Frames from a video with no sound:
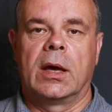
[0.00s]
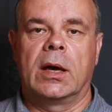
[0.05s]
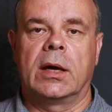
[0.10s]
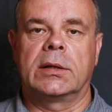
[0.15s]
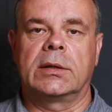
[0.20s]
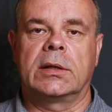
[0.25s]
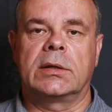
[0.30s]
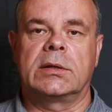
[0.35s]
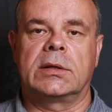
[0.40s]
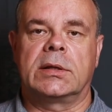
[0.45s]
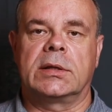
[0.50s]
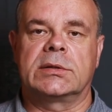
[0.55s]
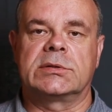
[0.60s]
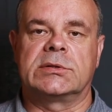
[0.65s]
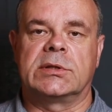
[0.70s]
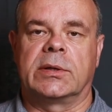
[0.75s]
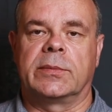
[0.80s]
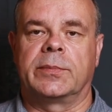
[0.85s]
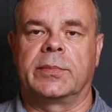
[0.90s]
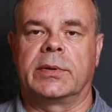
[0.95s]
Another
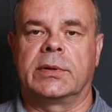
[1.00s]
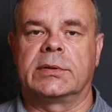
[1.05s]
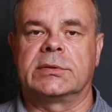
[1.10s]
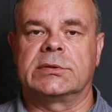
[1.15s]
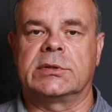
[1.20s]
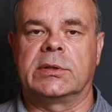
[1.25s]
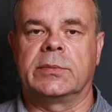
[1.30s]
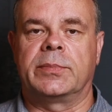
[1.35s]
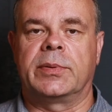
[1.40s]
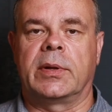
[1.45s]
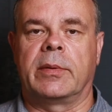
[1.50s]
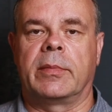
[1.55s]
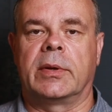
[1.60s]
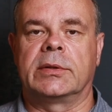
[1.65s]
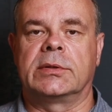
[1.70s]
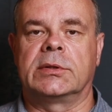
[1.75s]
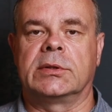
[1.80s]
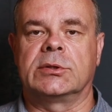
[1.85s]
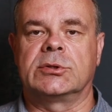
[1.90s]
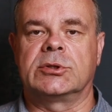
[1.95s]
example is
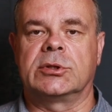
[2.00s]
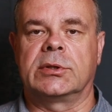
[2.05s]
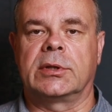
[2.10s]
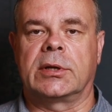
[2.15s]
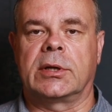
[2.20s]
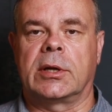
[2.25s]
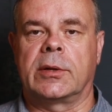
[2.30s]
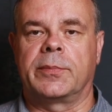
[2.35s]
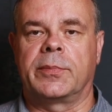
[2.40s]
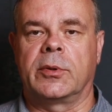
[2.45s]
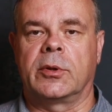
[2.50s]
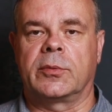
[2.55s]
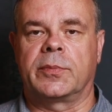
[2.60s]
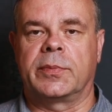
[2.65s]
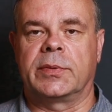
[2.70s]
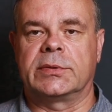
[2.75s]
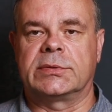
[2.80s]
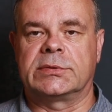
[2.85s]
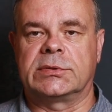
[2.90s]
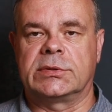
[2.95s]
implementing
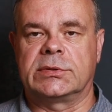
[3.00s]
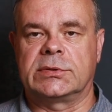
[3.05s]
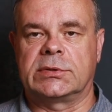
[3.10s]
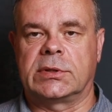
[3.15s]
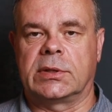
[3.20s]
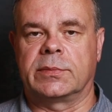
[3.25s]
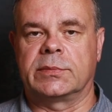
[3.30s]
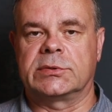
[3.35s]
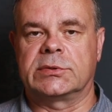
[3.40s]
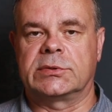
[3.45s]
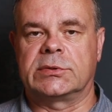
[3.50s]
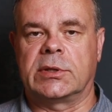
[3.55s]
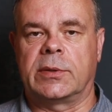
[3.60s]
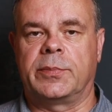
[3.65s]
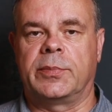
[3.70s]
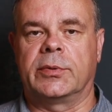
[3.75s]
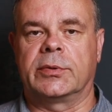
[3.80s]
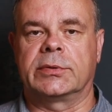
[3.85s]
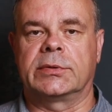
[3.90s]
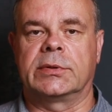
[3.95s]
general-purpose systems
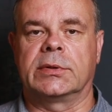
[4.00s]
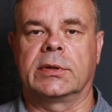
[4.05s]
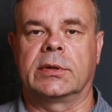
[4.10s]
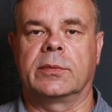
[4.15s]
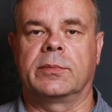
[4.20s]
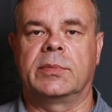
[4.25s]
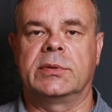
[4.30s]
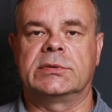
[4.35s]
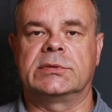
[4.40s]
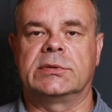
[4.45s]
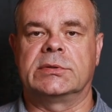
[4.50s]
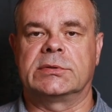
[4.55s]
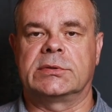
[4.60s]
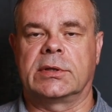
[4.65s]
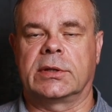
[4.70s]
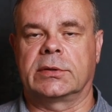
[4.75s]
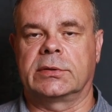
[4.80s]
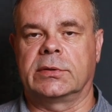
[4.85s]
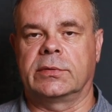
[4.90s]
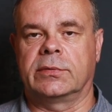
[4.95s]
supporting business
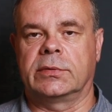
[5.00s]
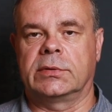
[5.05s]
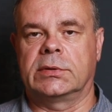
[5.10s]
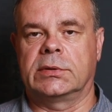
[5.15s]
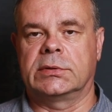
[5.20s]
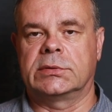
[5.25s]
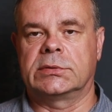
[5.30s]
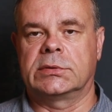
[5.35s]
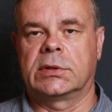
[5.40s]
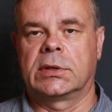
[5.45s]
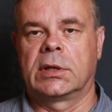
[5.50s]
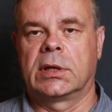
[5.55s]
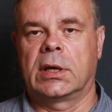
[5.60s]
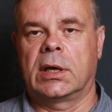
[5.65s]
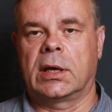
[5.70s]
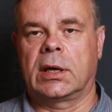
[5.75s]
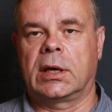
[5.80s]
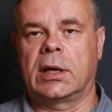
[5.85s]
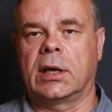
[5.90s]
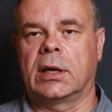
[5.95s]
activities.
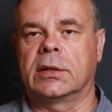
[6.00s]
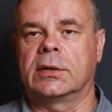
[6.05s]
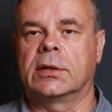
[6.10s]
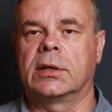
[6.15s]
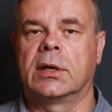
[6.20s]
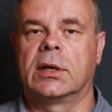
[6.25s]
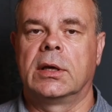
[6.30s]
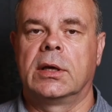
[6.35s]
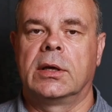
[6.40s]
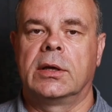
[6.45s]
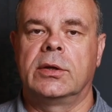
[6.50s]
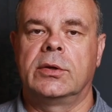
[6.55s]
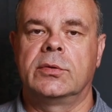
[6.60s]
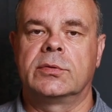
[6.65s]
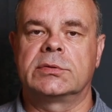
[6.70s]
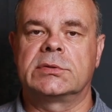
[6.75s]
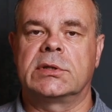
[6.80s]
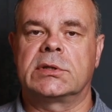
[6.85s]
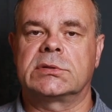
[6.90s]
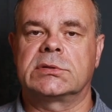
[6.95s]
Again,
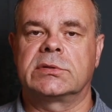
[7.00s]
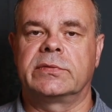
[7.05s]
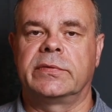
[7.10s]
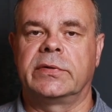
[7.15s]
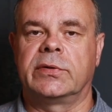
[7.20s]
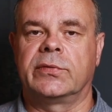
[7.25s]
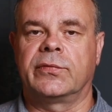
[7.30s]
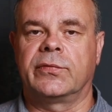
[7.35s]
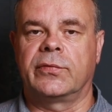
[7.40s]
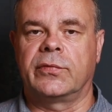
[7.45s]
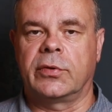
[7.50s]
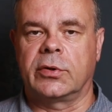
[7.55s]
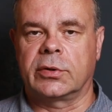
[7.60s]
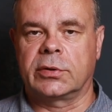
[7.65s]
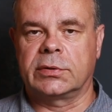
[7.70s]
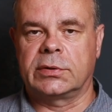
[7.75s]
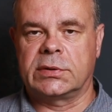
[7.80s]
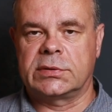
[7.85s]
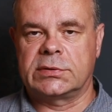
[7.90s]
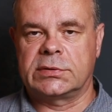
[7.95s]
users will
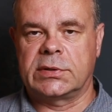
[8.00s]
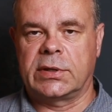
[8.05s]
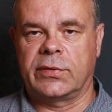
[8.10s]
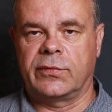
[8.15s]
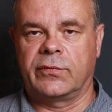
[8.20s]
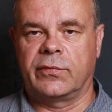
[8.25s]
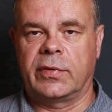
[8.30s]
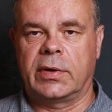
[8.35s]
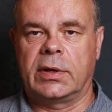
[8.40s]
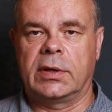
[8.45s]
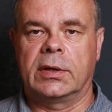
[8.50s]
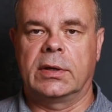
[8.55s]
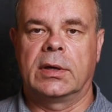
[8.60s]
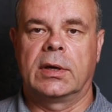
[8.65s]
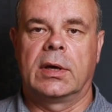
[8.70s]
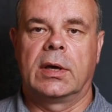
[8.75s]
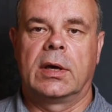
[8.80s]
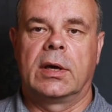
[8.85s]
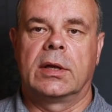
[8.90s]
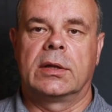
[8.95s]
work the same way,
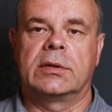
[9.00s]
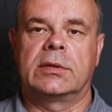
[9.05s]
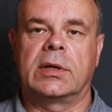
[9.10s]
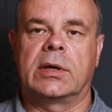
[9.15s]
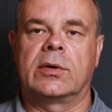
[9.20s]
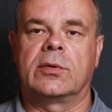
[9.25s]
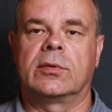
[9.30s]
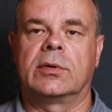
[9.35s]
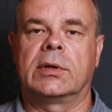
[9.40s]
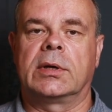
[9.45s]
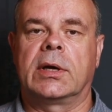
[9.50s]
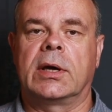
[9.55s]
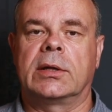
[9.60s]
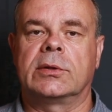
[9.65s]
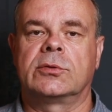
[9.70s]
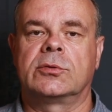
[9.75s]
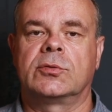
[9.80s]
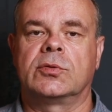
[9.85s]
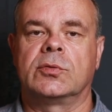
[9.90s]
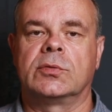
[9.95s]
they only
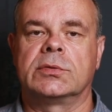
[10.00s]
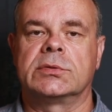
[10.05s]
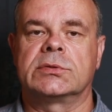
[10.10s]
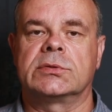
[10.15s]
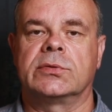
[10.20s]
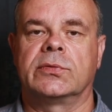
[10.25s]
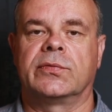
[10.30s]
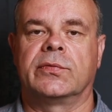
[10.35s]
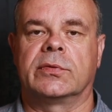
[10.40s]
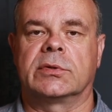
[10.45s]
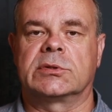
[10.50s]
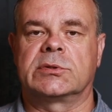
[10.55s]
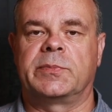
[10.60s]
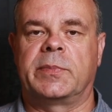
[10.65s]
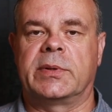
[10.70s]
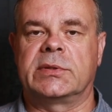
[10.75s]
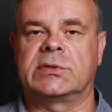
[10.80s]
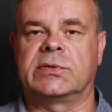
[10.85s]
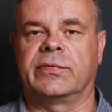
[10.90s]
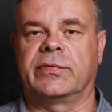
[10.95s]
get tools for
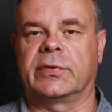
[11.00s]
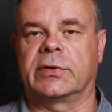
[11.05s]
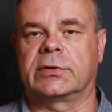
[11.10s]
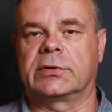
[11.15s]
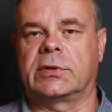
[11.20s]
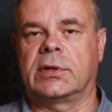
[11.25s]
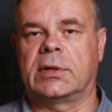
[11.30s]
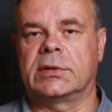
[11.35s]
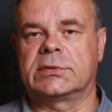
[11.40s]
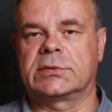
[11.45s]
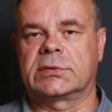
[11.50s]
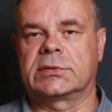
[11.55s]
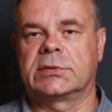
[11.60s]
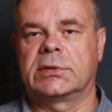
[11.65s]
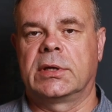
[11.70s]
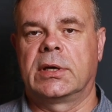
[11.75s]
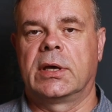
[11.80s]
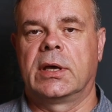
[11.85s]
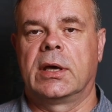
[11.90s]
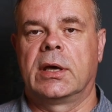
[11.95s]
specific
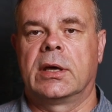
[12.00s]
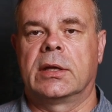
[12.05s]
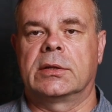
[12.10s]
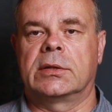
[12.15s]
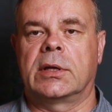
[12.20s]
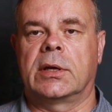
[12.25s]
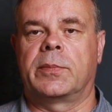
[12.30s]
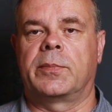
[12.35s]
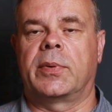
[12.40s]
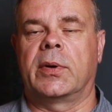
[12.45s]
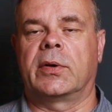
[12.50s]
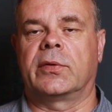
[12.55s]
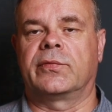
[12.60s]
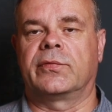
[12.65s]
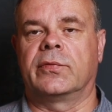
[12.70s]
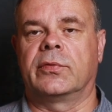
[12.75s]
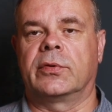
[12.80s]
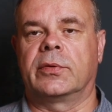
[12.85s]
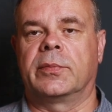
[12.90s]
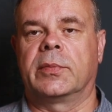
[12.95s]
tasks they
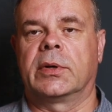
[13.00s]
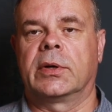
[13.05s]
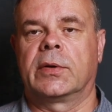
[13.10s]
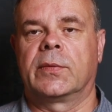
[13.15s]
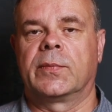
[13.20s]
perform.